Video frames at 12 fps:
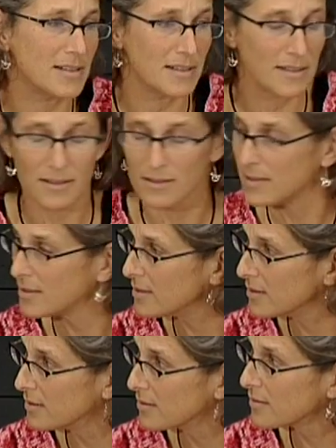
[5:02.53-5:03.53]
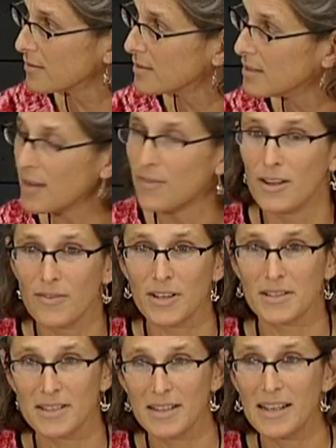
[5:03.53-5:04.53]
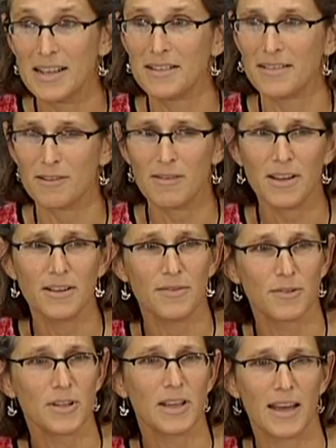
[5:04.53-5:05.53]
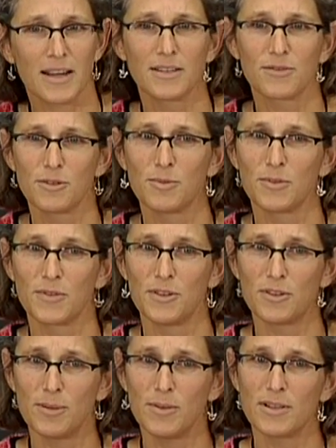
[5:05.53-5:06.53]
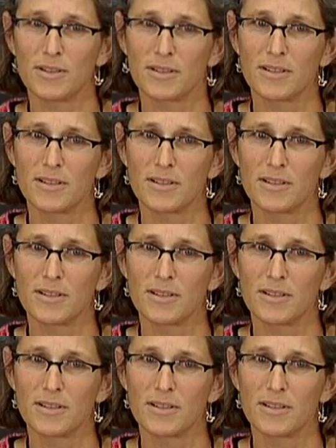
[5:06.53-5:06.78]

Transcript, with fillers: and there's, you know, seven of us today, and they're like, wow, you have a really active group of contributors.